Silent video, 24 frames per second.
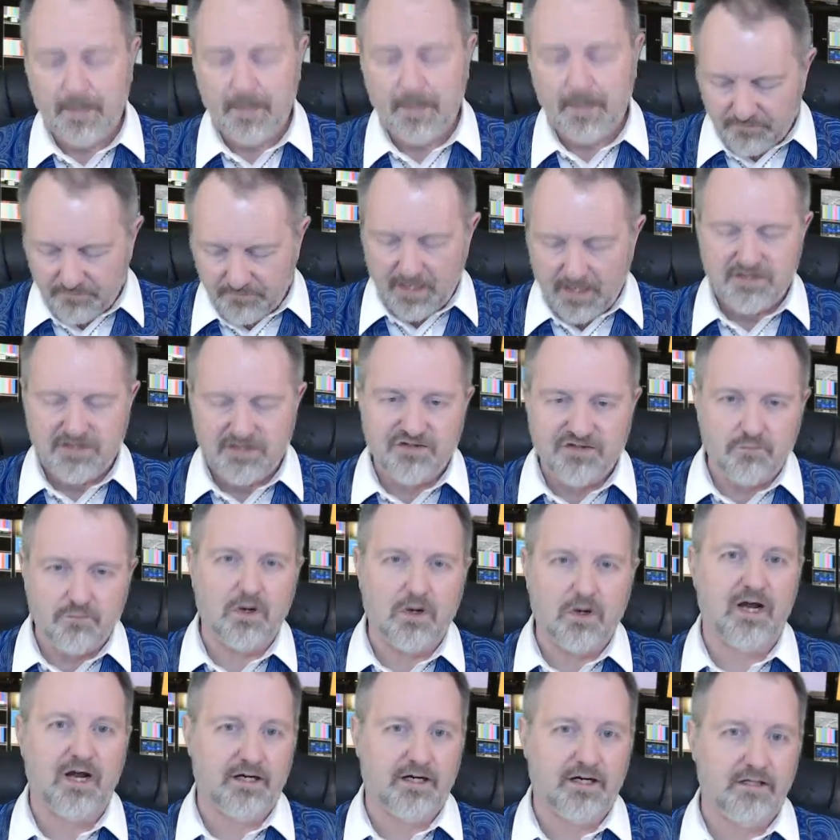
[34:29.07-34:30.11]
And
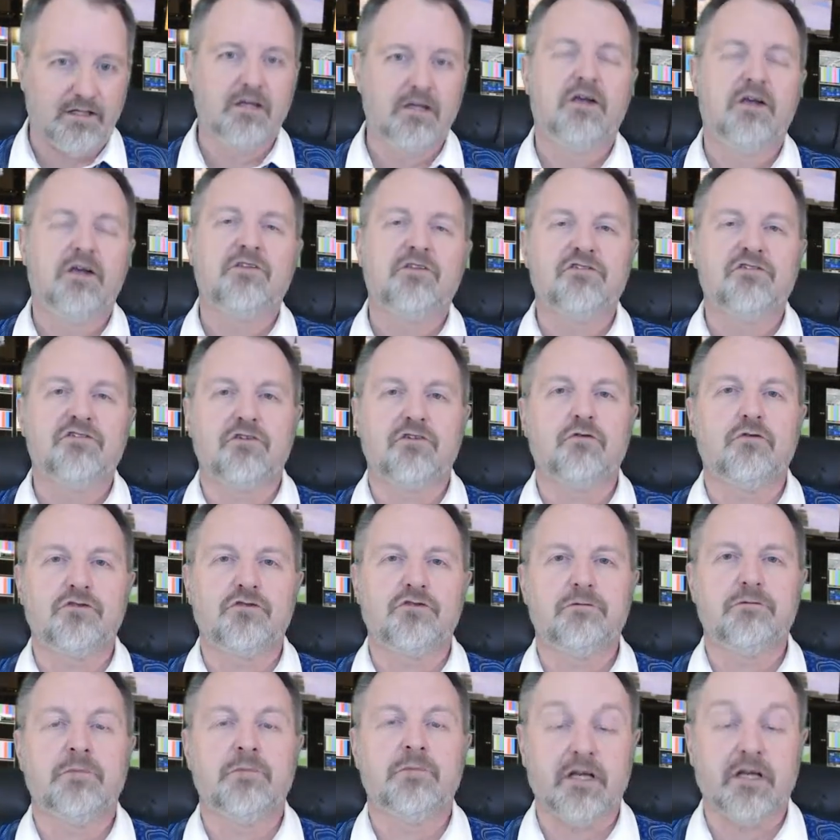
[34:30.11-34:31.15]
that's why
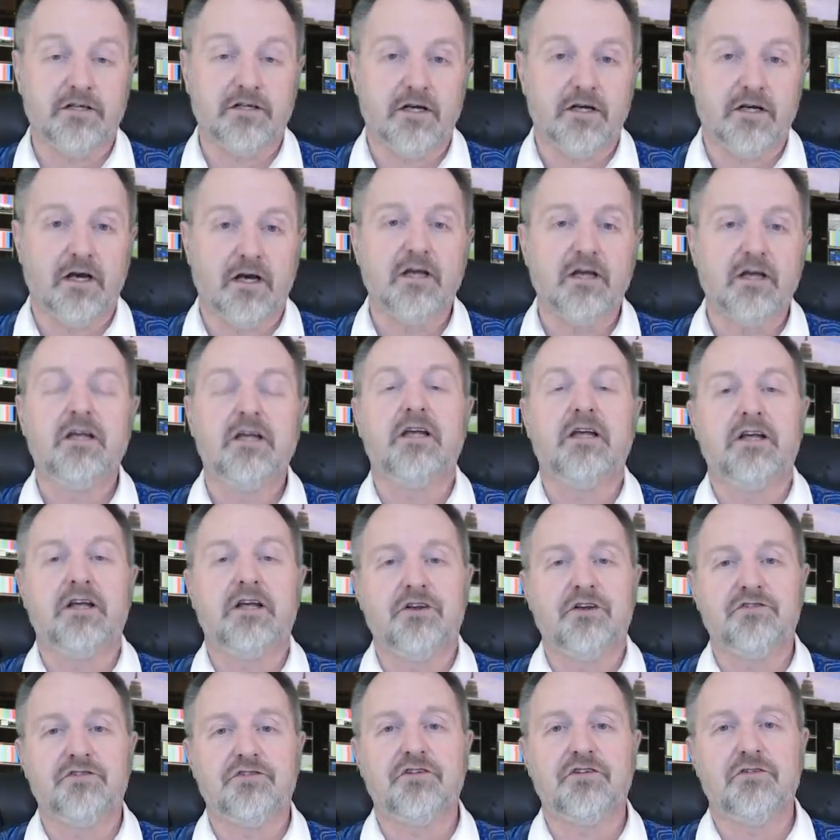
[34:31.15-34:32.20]
social media
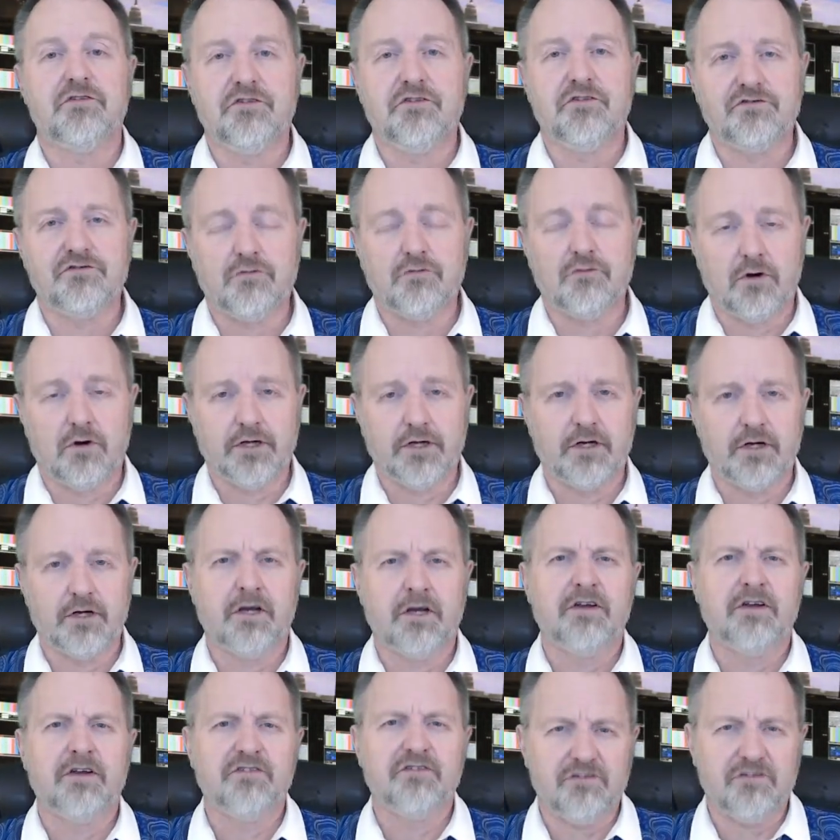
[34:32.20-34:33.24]
is
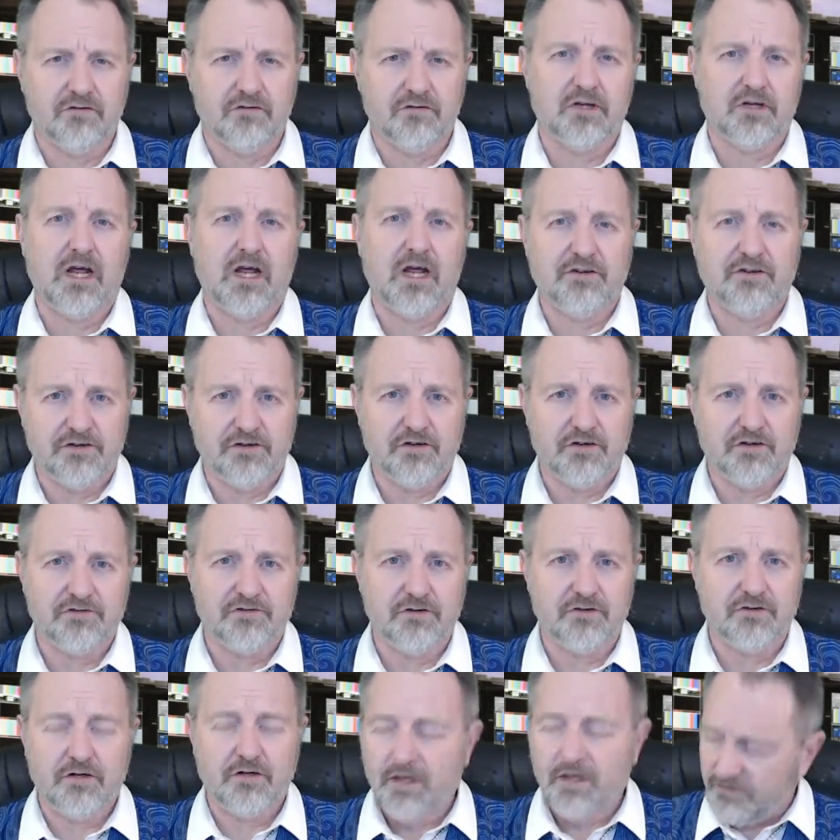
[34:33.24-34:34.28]
destroying
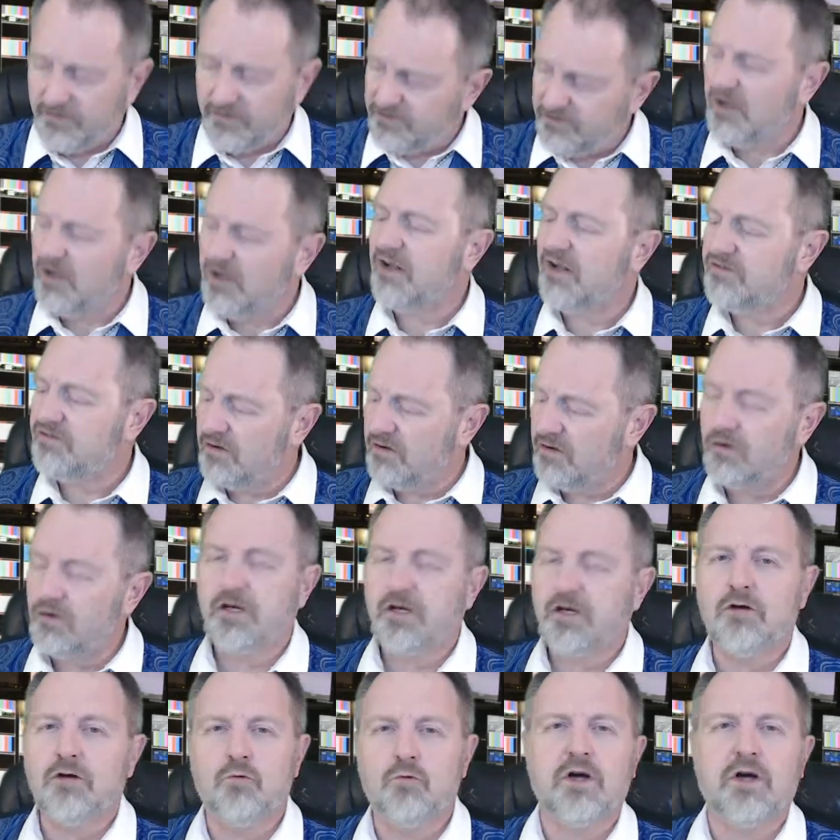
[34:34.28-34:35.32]
civilization. Just
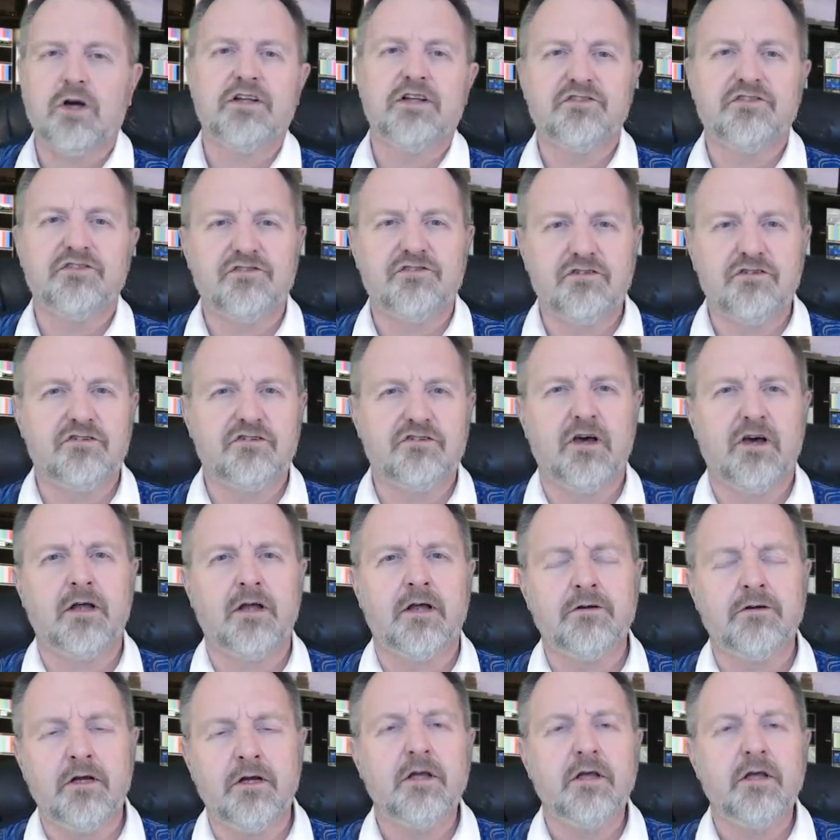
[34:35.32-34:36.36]
look at what it's
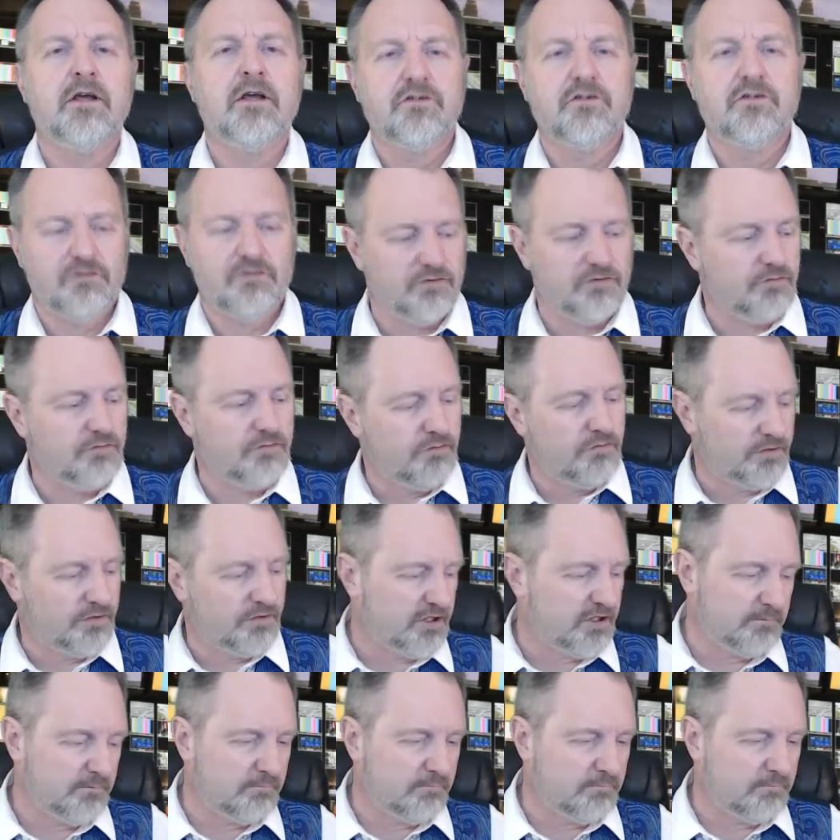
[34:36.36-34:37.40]
done to
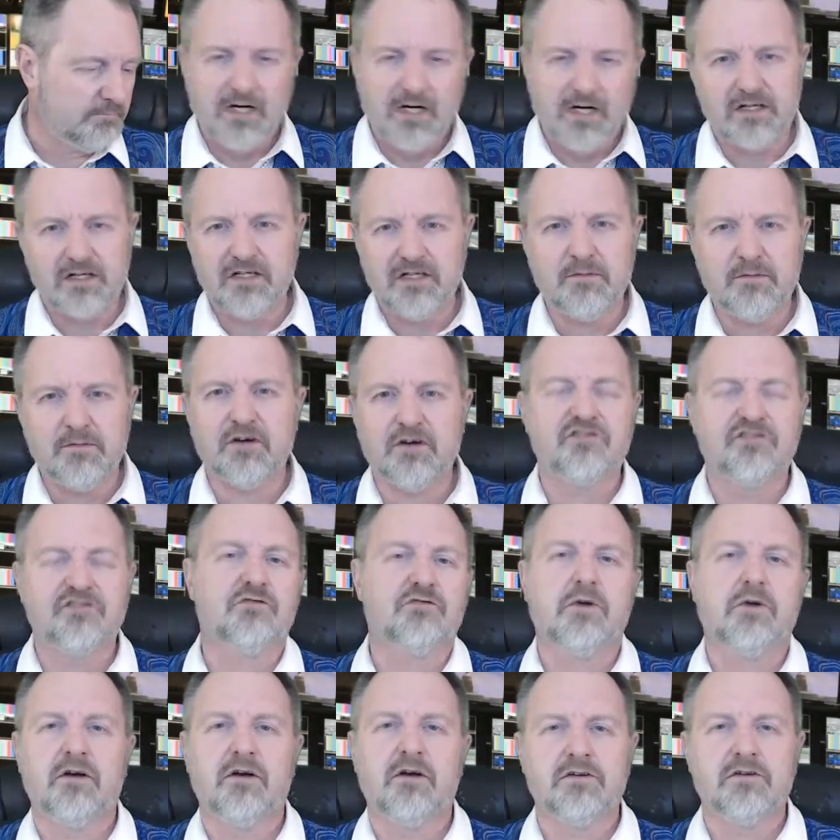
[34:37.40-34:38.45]
the muckety-muck
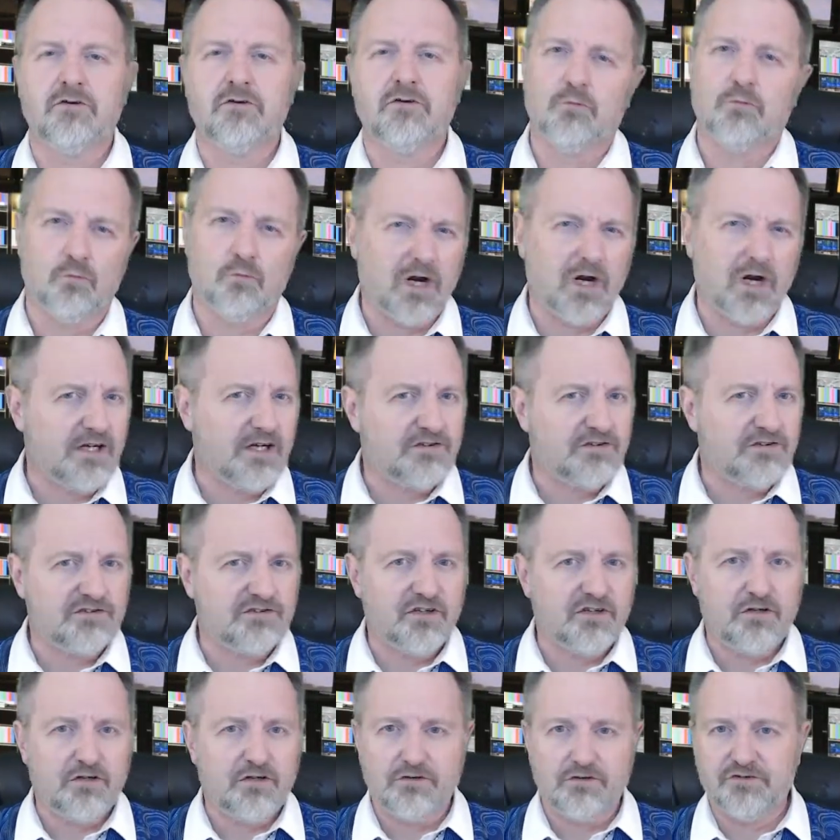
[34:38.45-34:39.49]
surrounding the
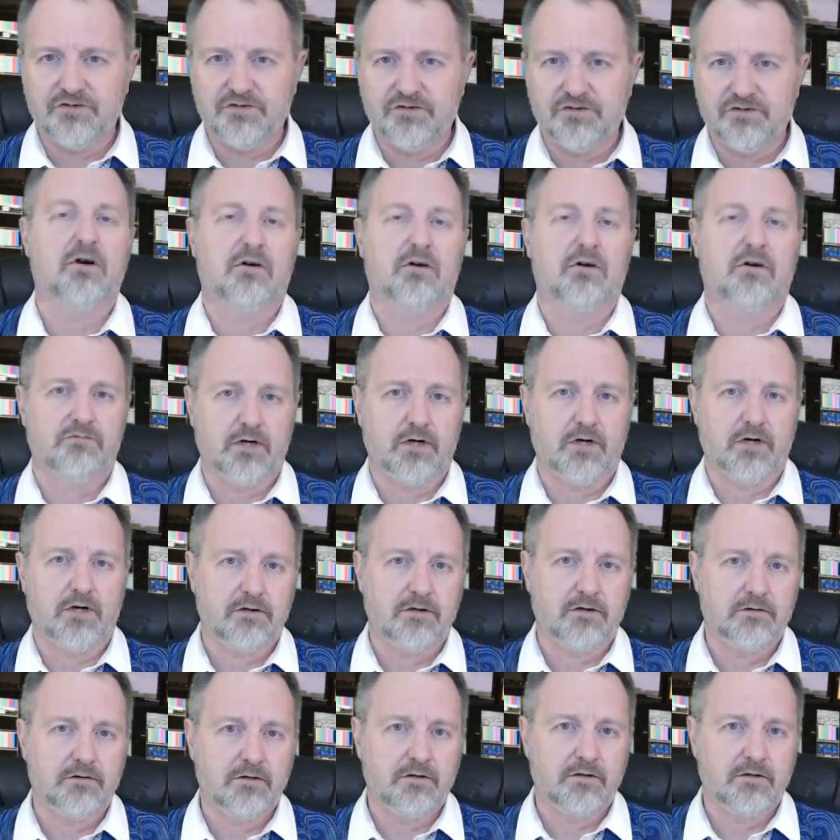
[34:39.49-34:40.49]
rights to Star Trek.